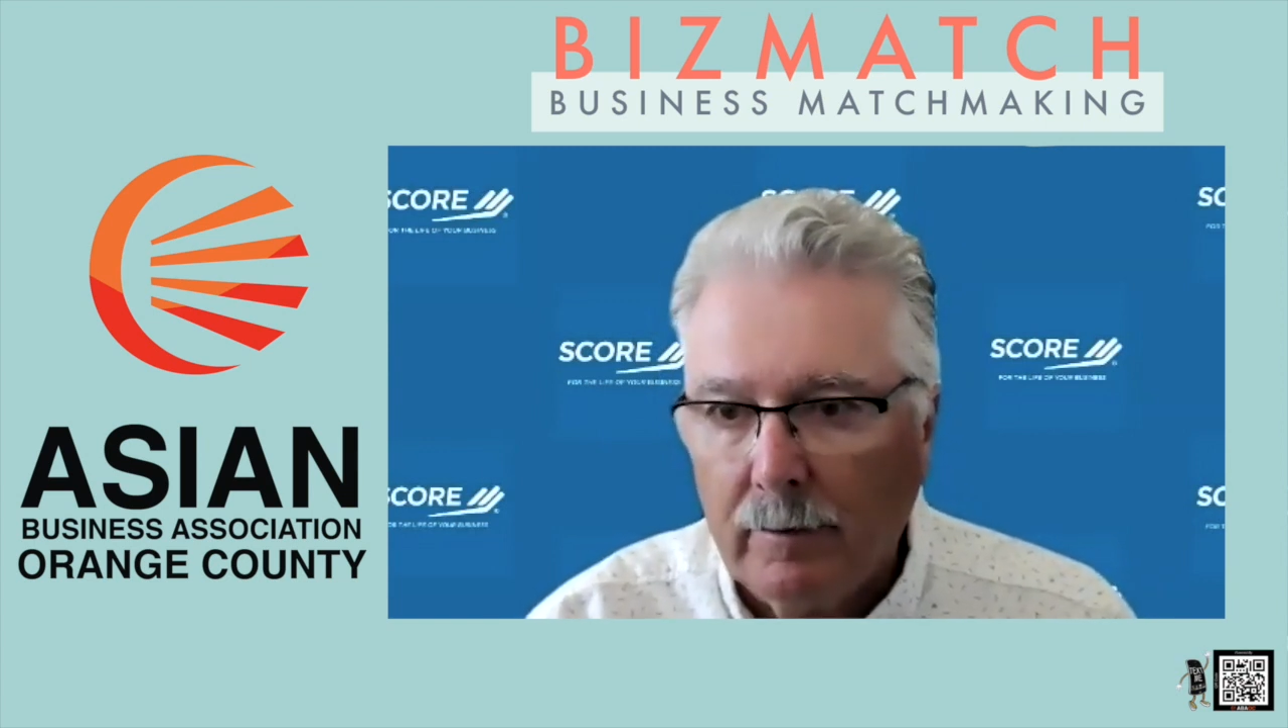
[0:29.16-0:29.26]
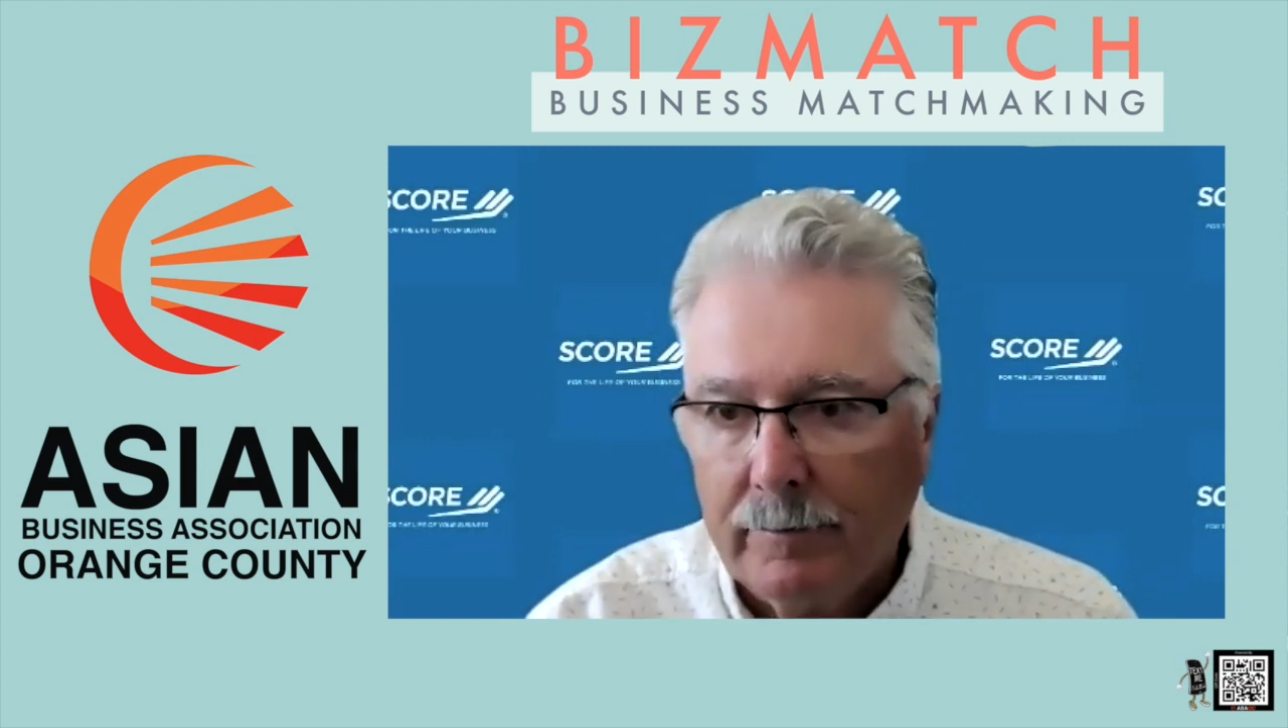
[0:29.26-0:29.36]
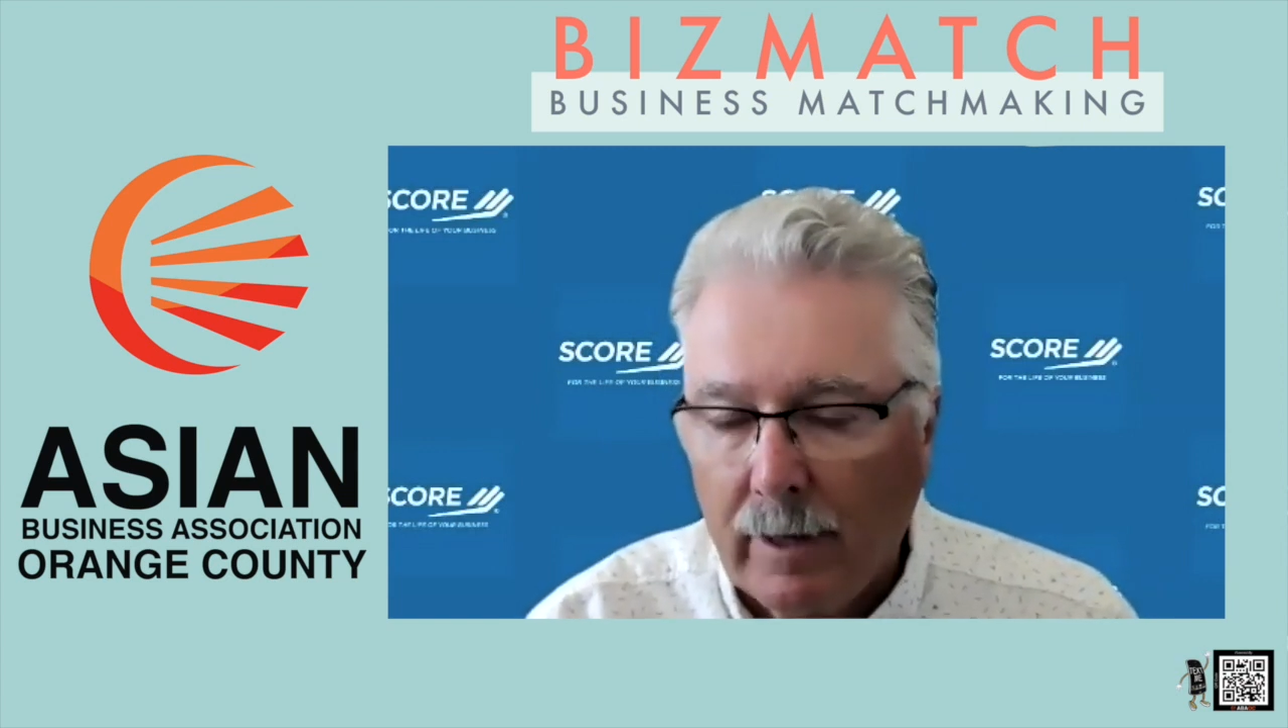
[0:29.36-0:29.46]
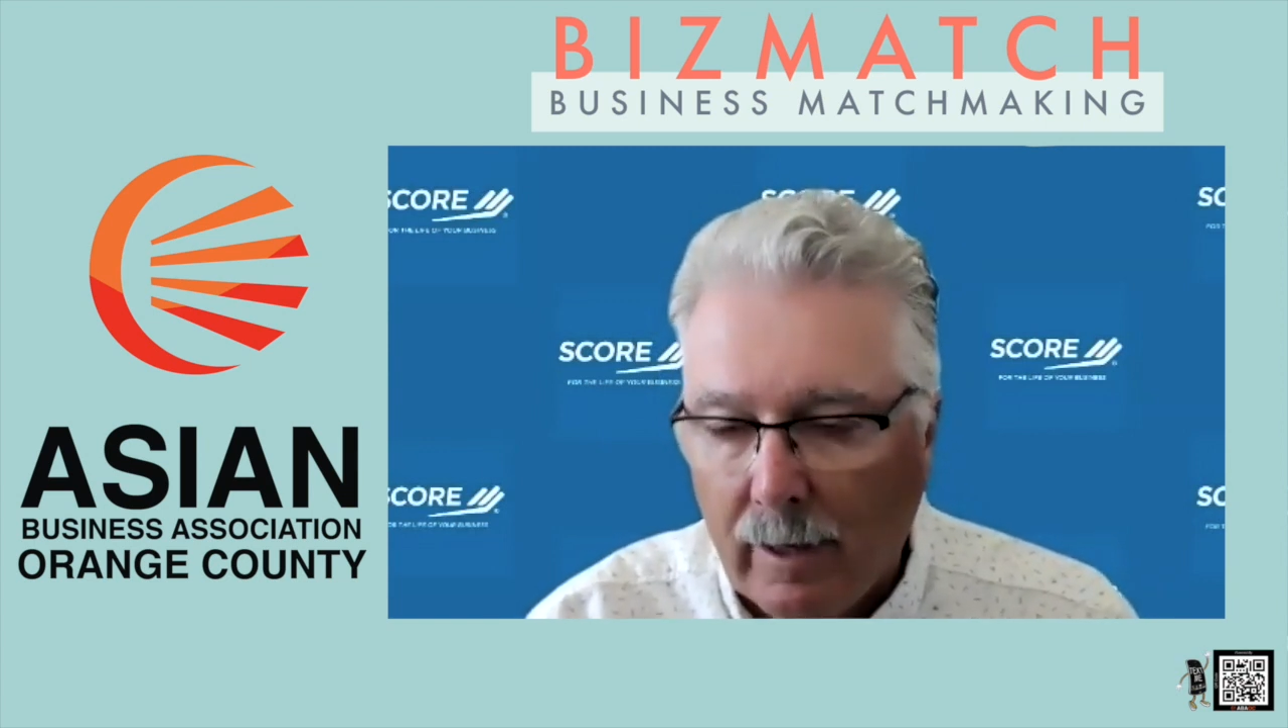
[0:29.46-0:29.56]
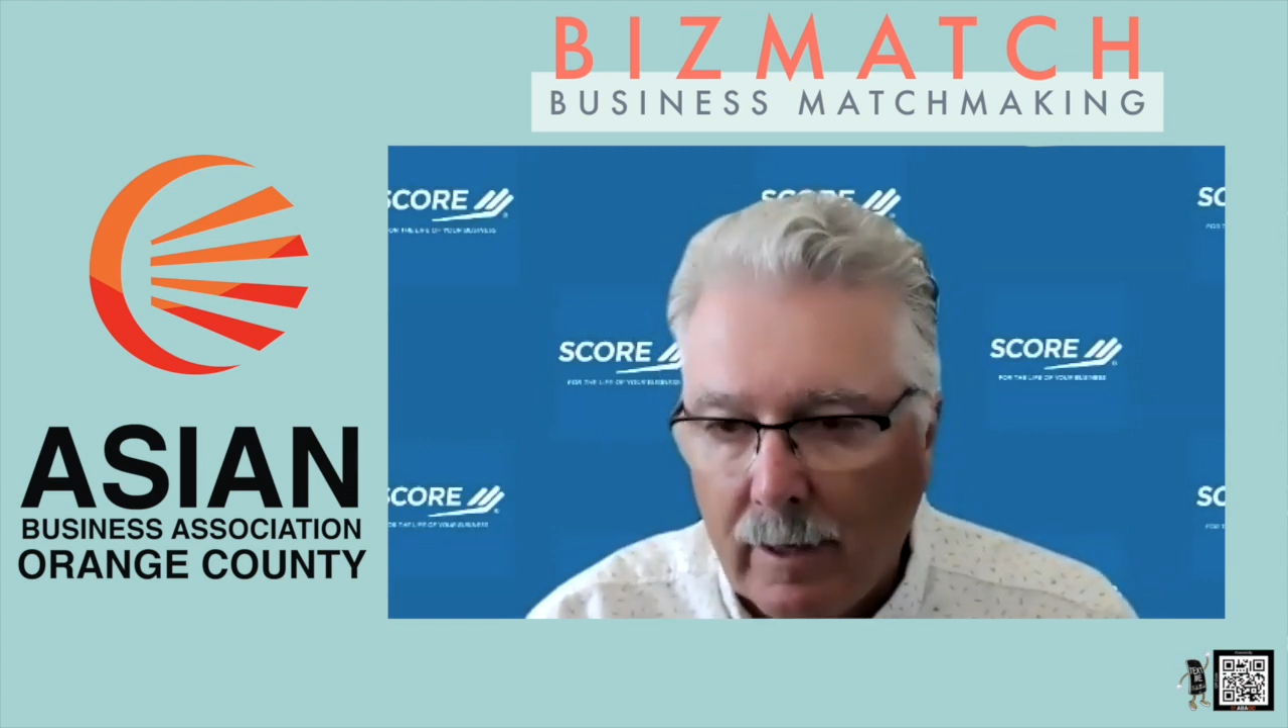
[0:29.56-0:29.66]

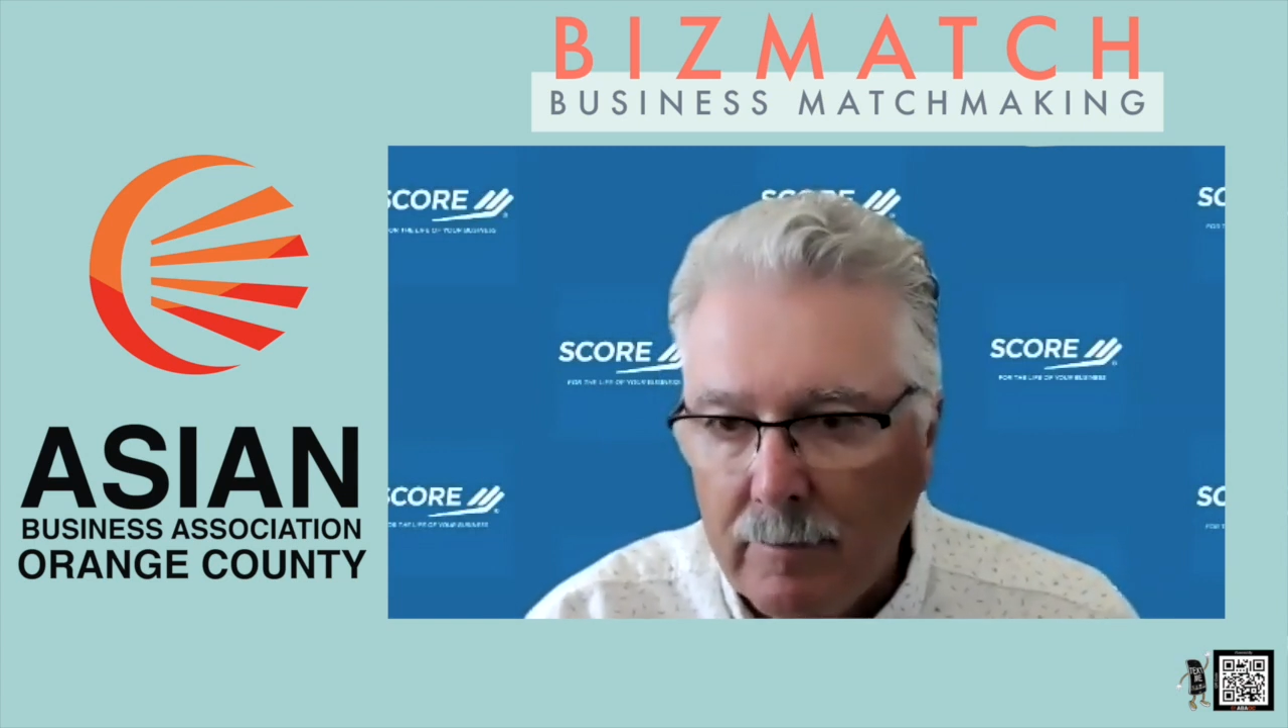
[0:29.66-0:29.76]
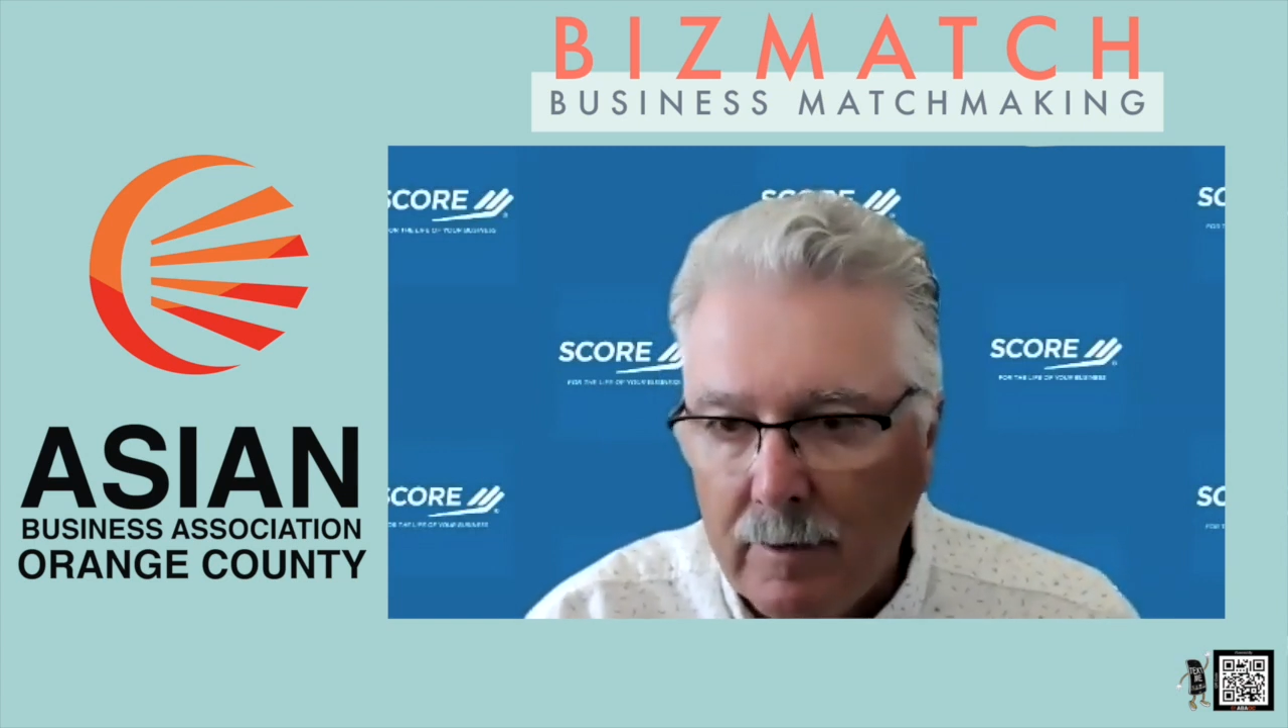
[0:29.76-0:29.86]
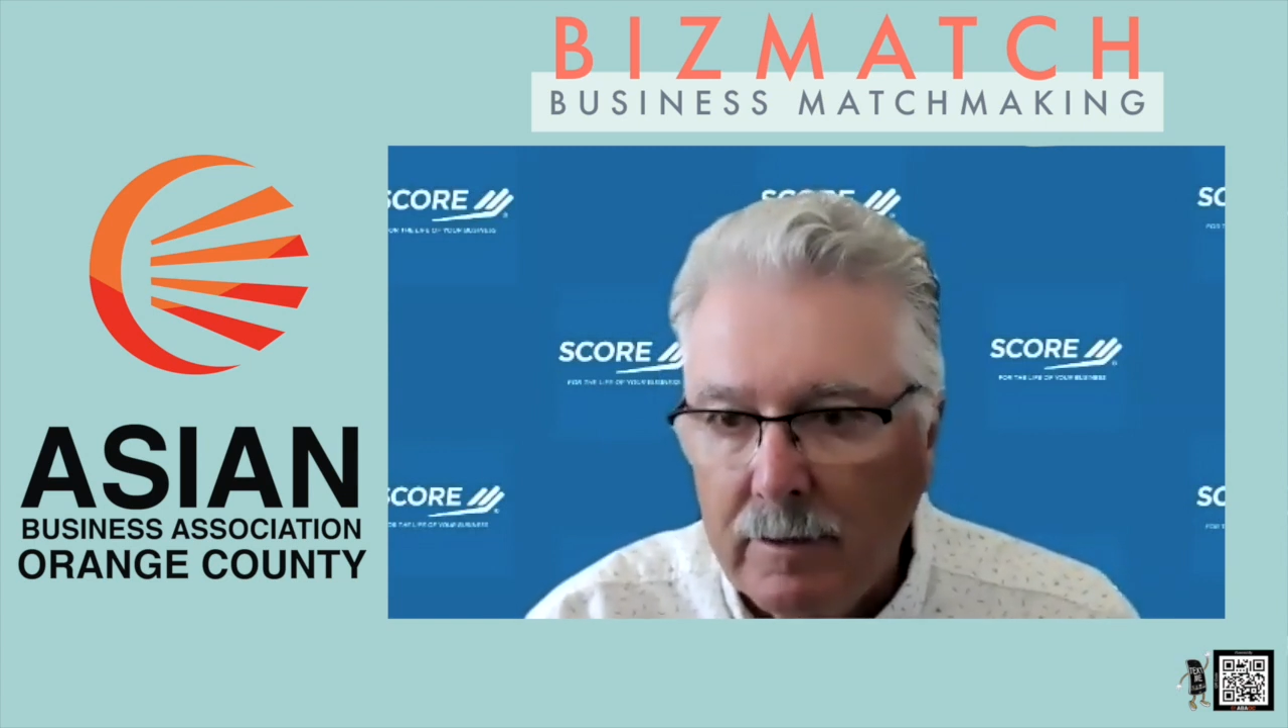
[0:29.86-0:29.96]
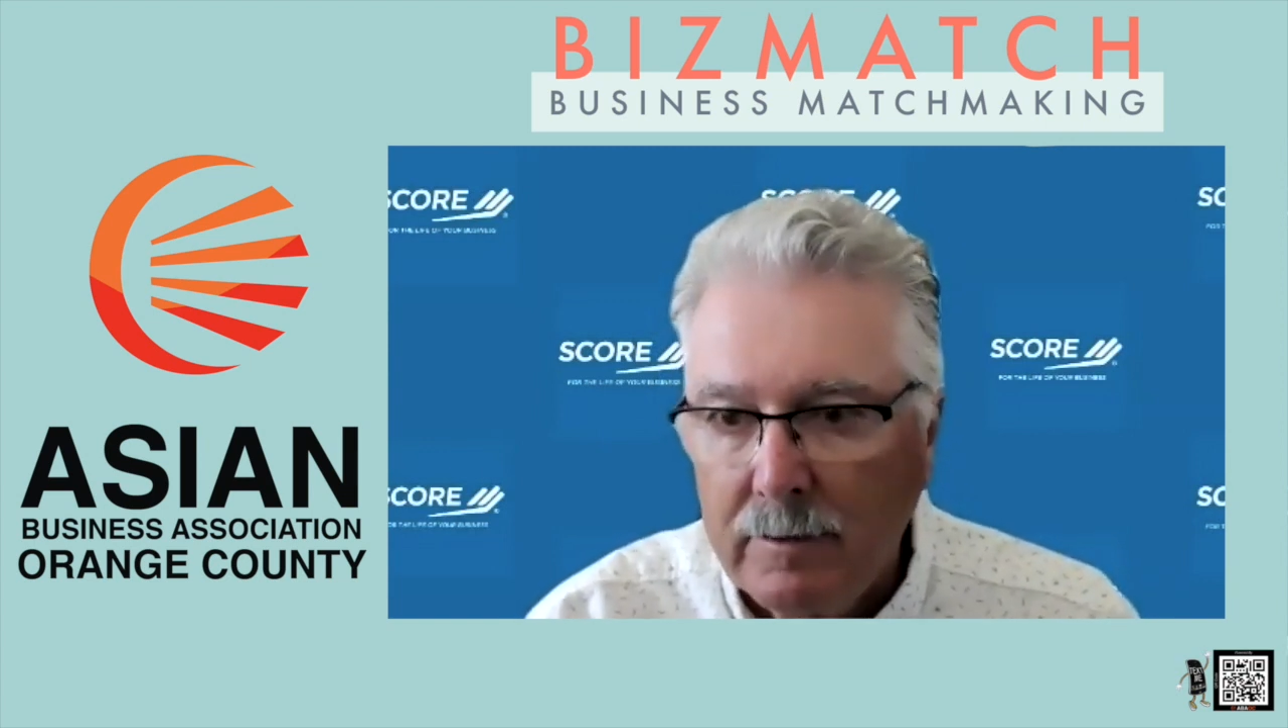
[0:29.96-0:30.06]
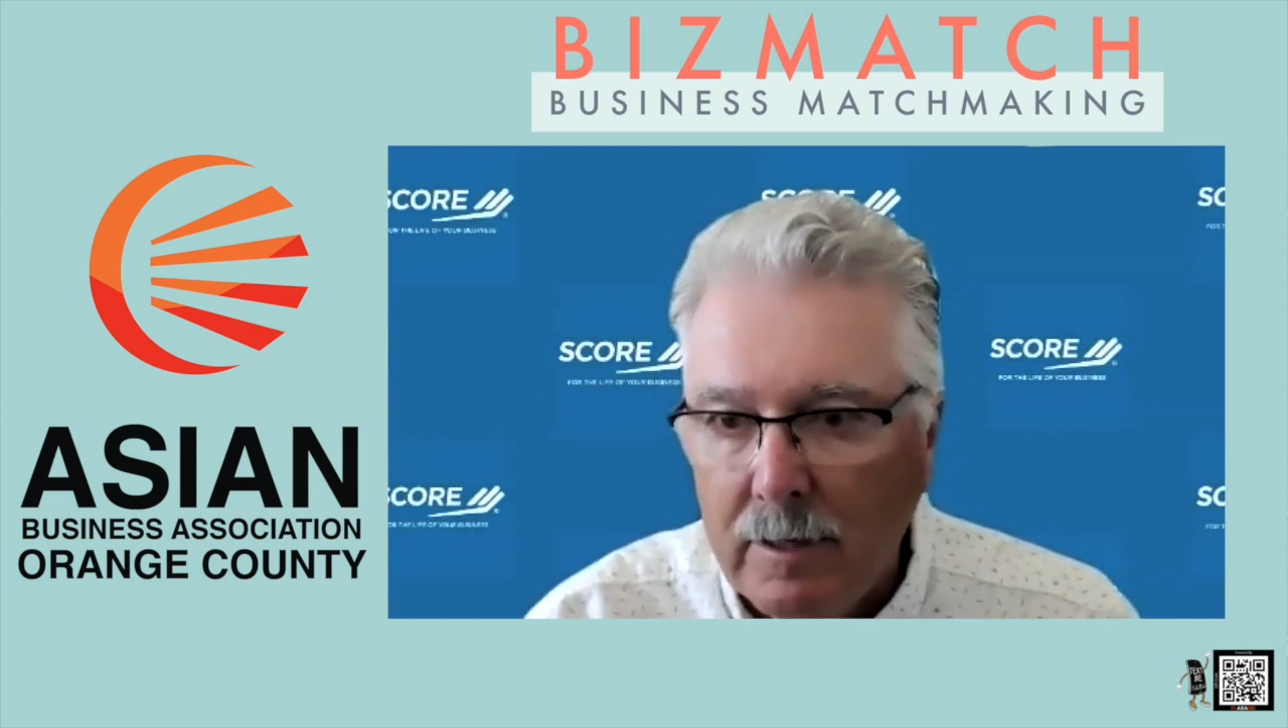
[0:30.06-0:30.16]
time
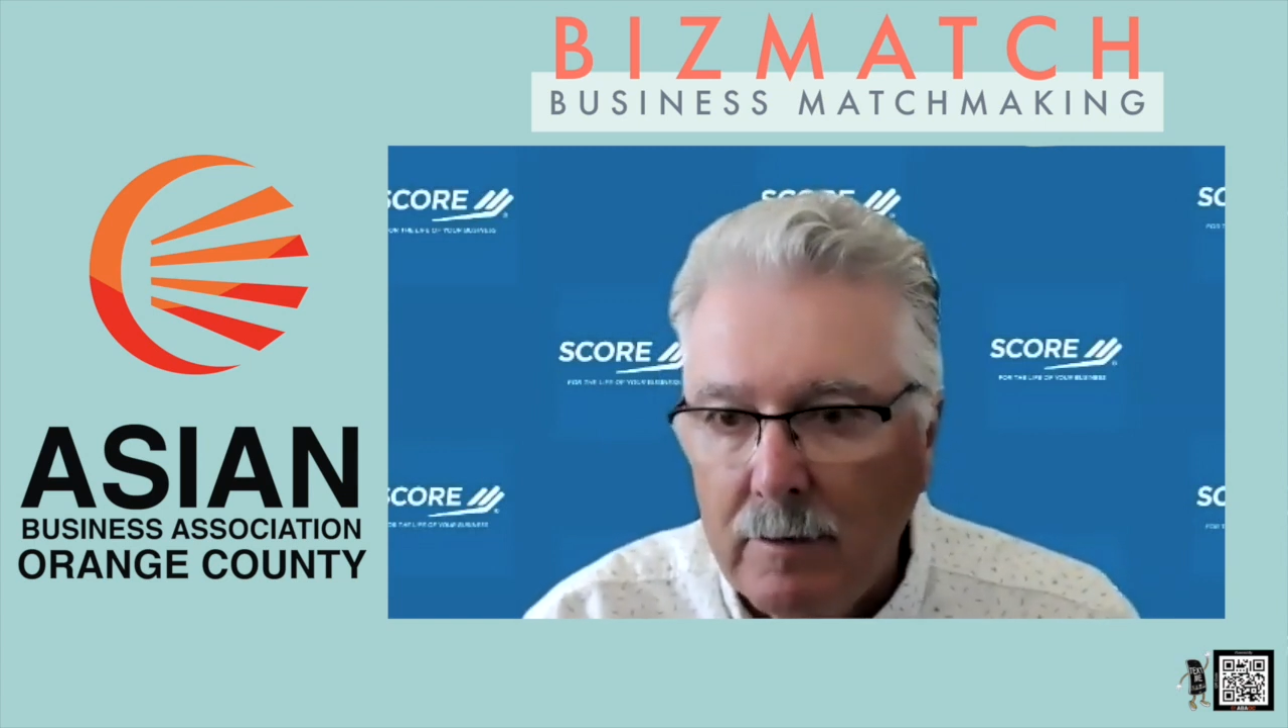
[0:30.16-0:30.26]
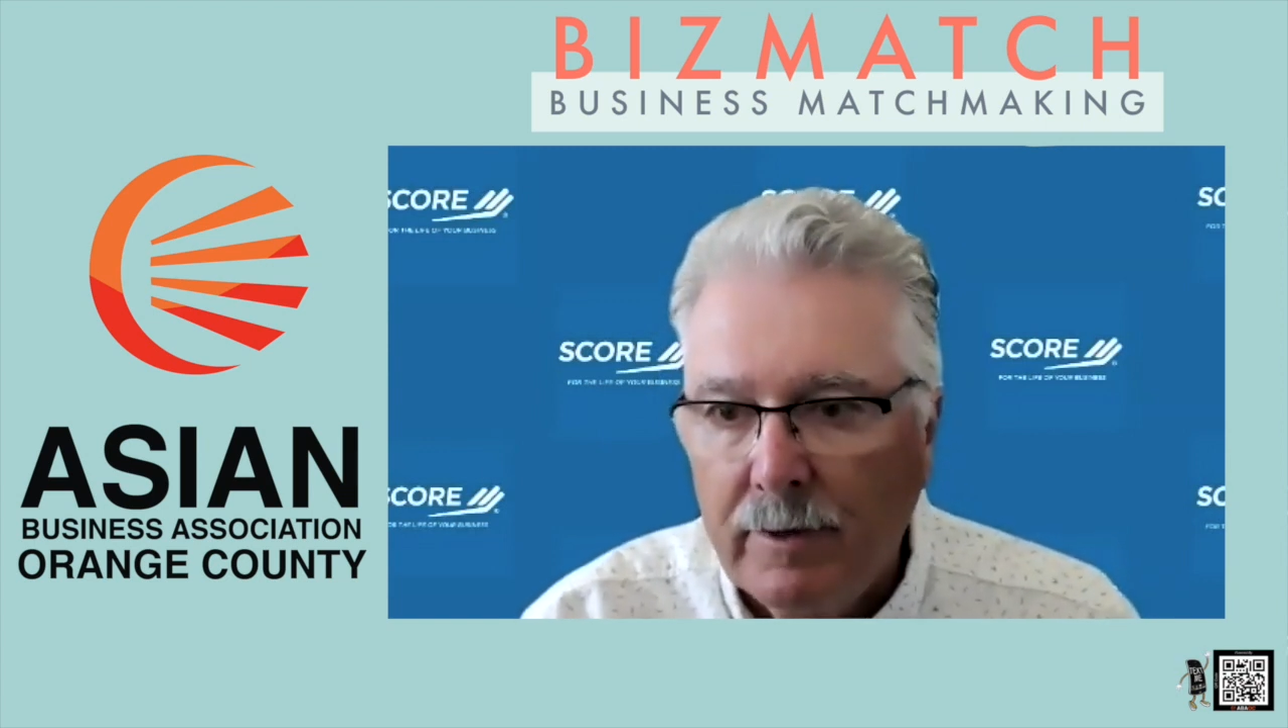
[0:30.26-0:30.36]
in